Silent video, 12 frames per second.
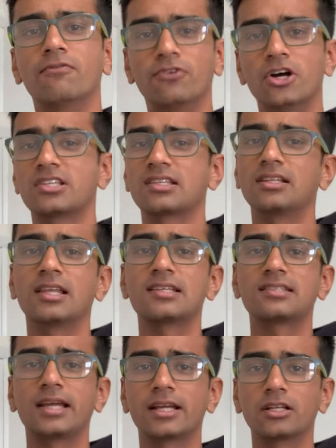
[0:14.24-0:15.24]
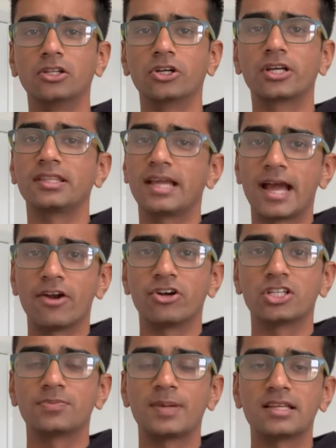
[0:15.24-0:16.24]
First, let's take a look at the
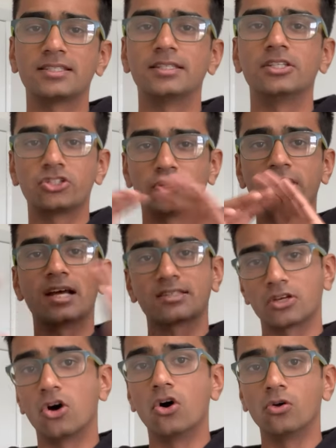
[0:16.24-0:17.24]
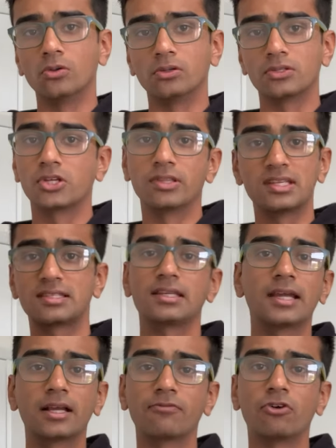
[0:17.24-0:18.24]
aerospace industry as a whole. So
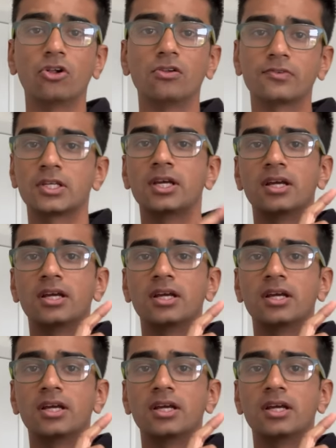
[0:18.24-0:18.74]
this involves